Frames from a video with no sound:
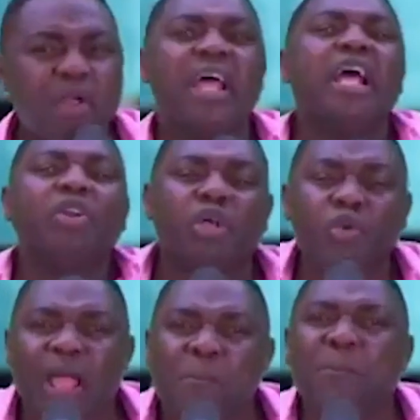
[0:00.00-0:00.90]
Do
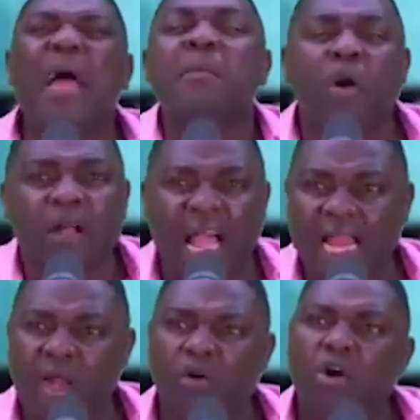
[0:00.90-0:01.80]
so a bema or
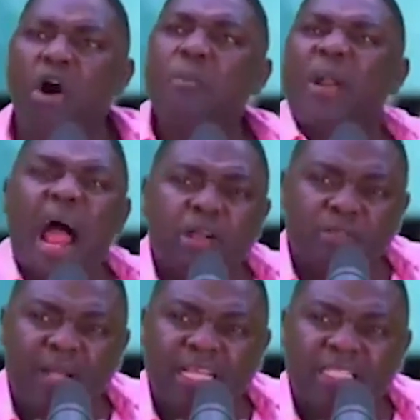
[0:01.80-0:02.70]
Ghana no. Umbra out to
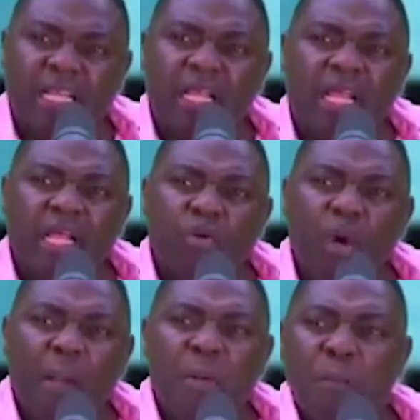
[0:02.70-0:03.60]
make us say,
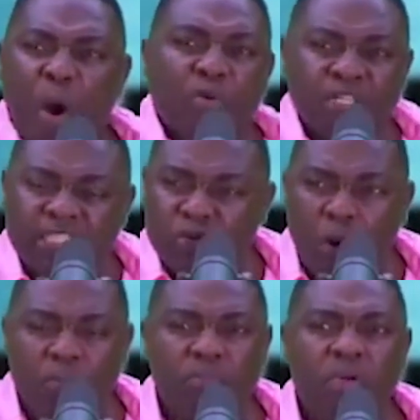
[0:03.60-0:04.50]
wa me bo di
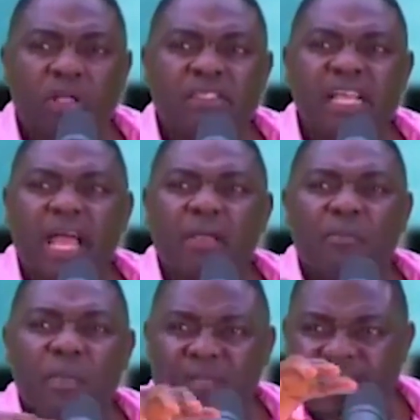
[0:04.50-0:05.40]
wom. Say,
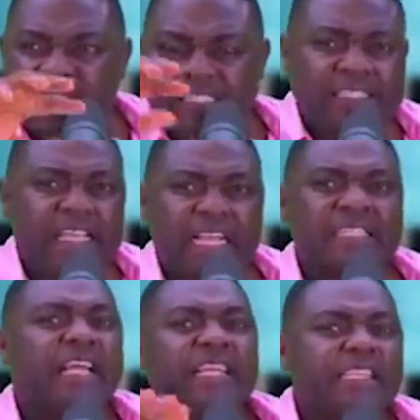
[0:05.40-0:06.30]
bibi say see and
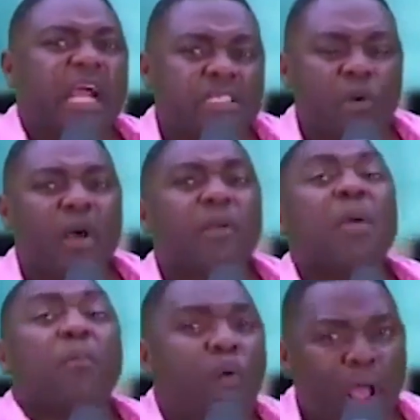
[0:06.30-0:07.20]
sana ye Aisha Huang
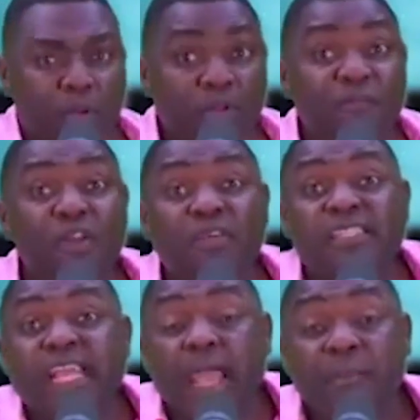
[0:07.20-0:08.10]
me boy because
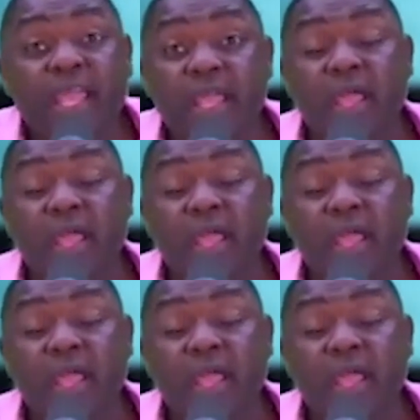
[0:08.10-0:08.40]
videos day me